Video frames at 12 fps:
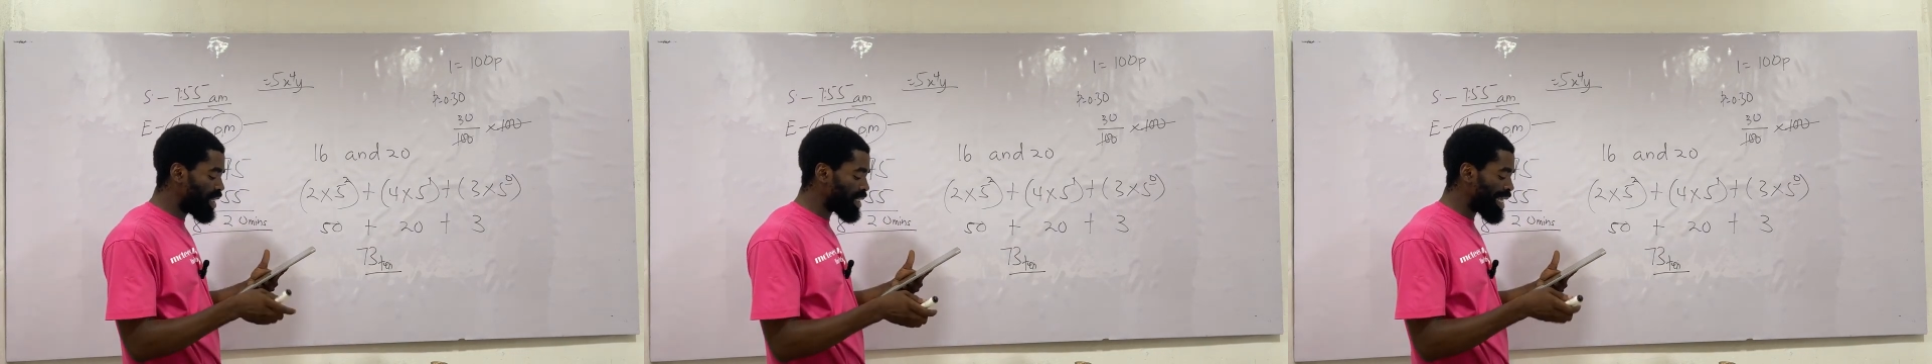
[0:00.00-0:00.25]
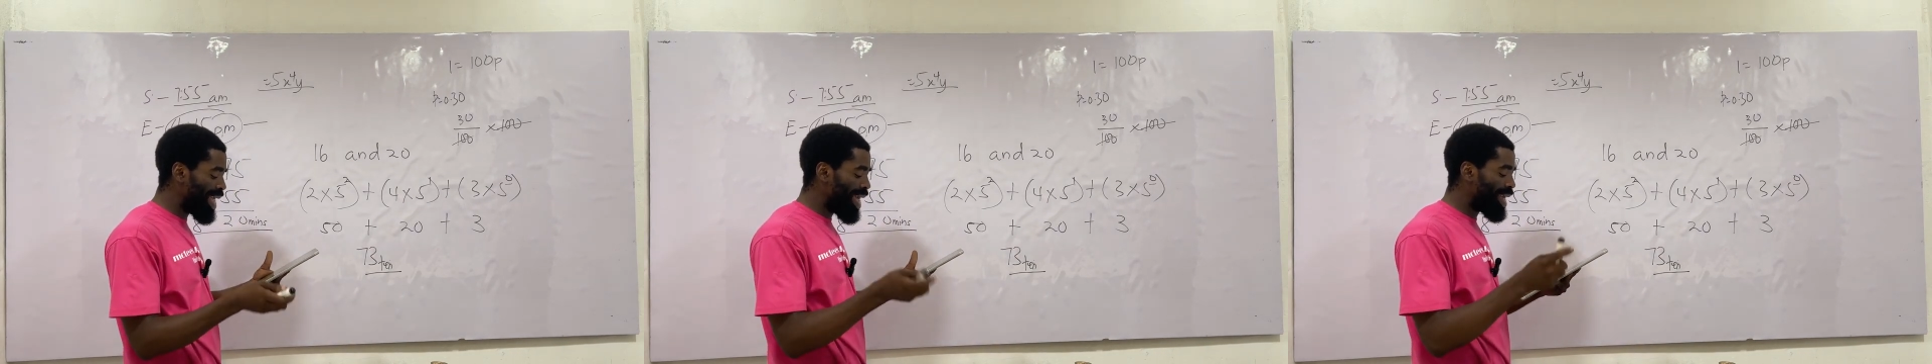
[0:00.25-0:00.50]

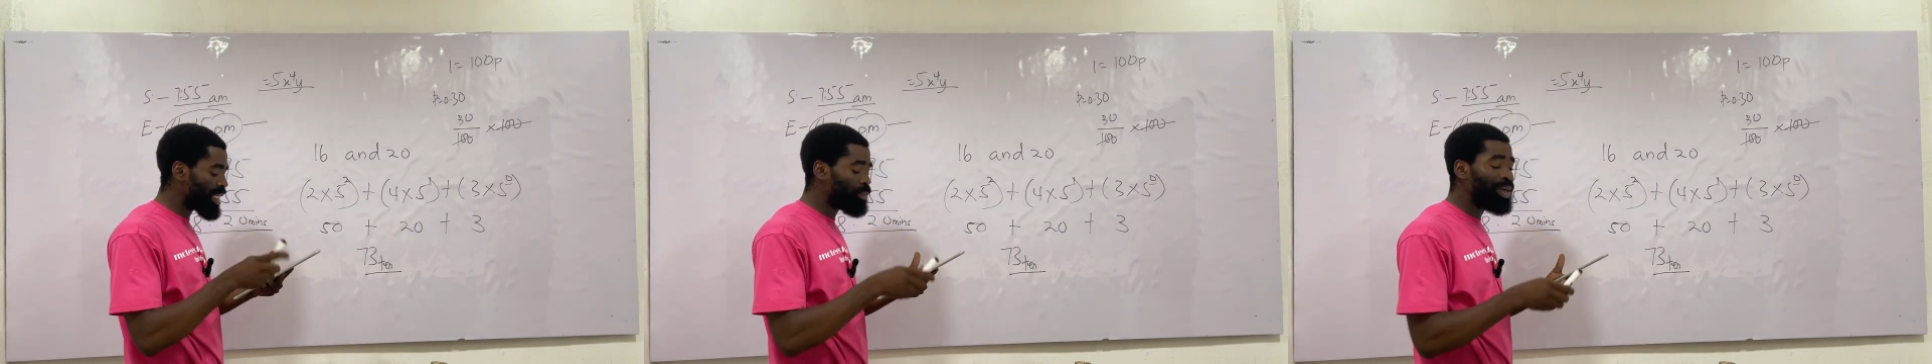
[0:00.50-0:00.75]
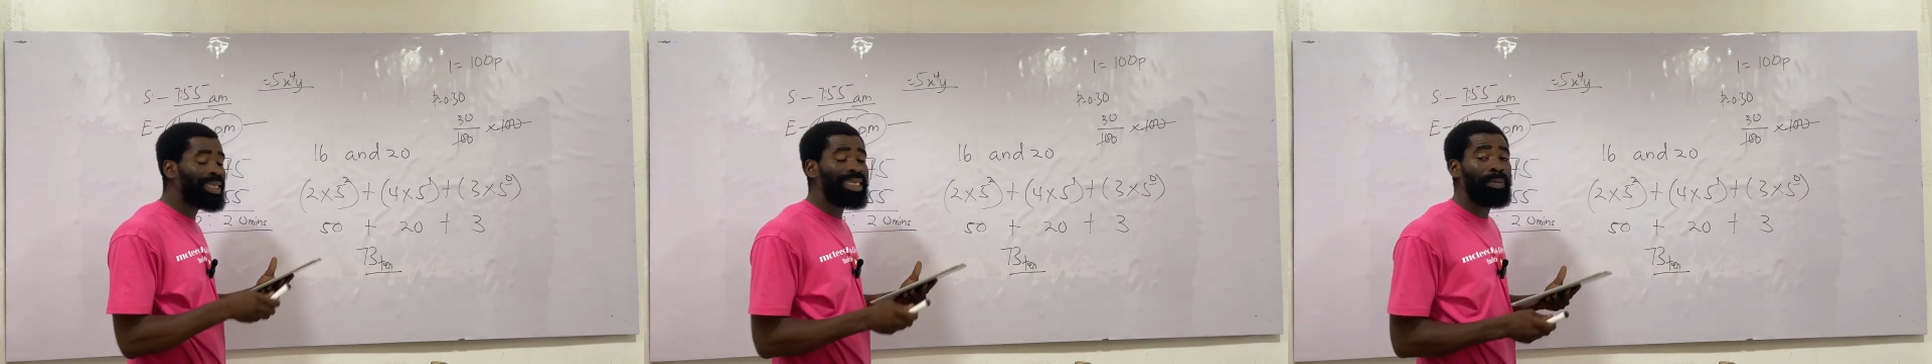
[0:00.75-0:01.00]
test.
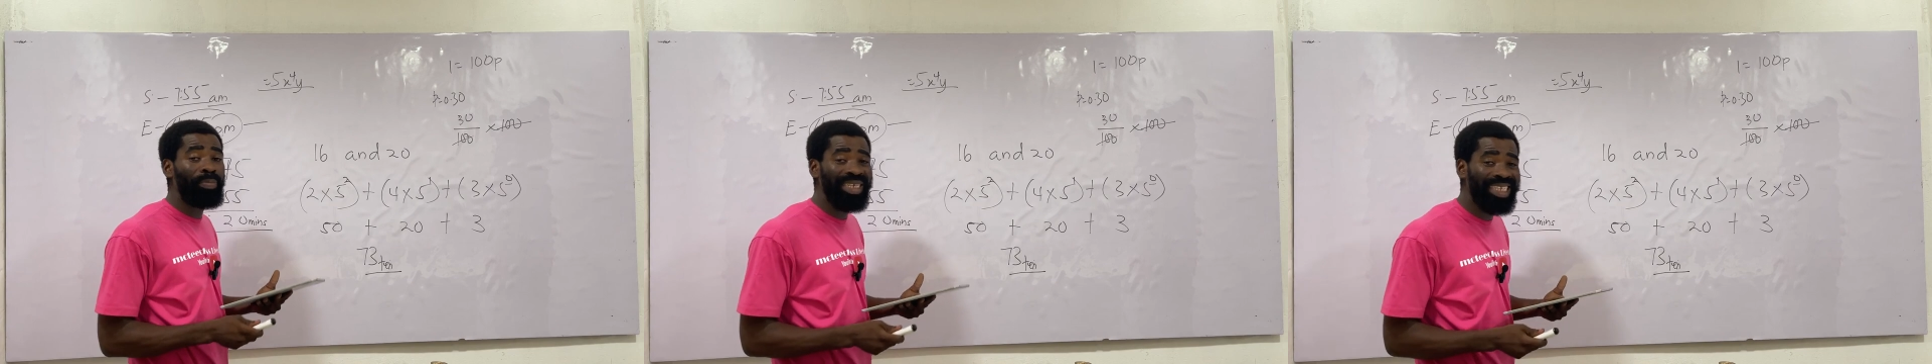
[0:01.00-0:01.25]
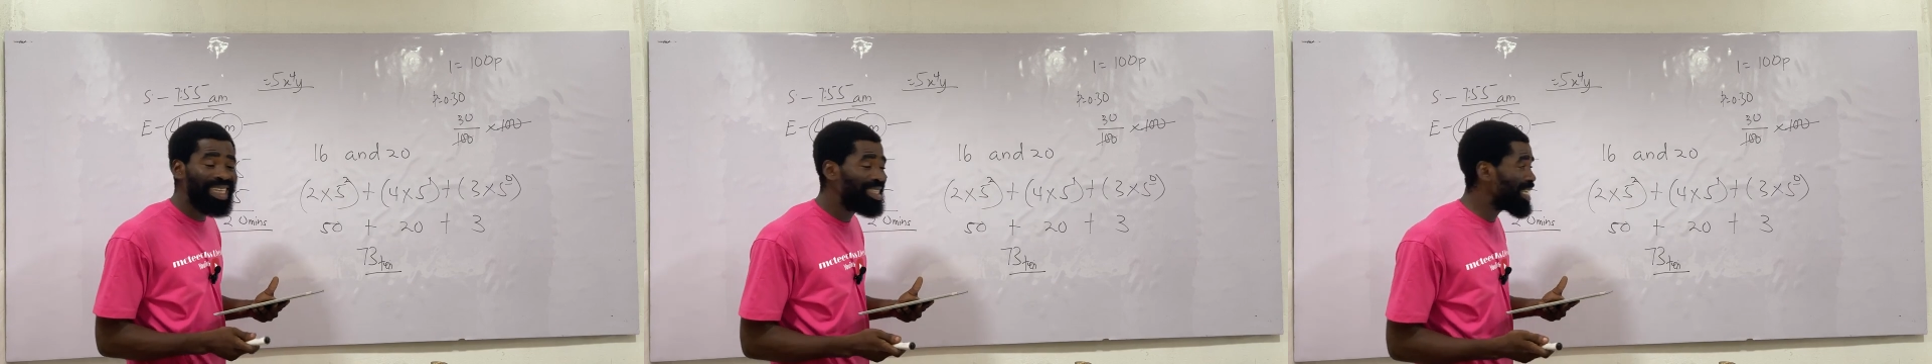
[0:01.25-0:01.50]
Expressed as a
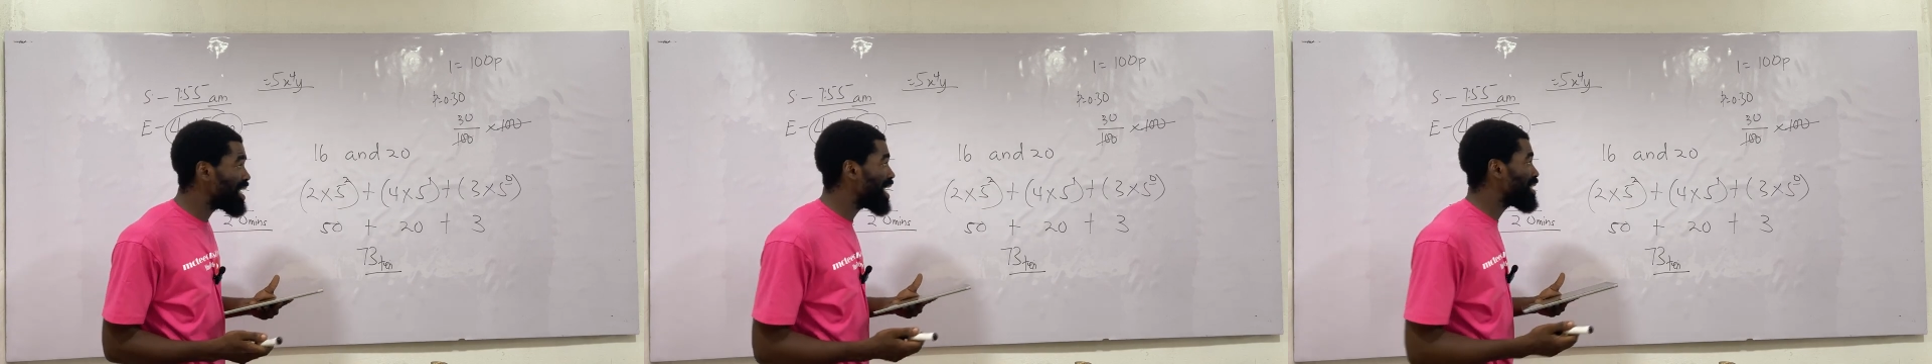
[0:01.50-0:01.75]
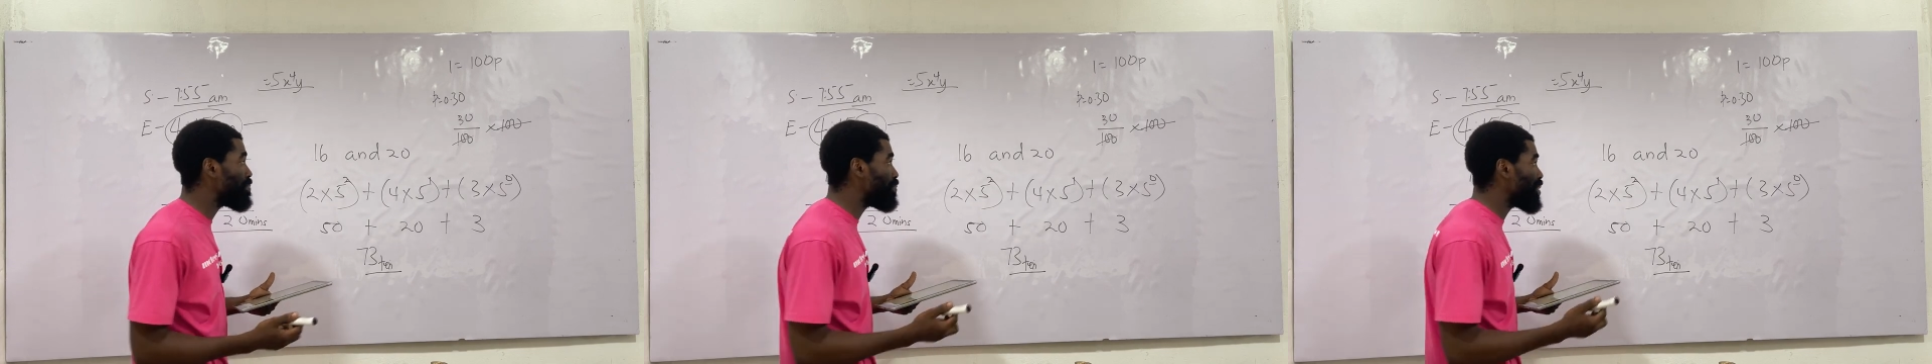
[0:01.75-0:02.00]
percentage. As a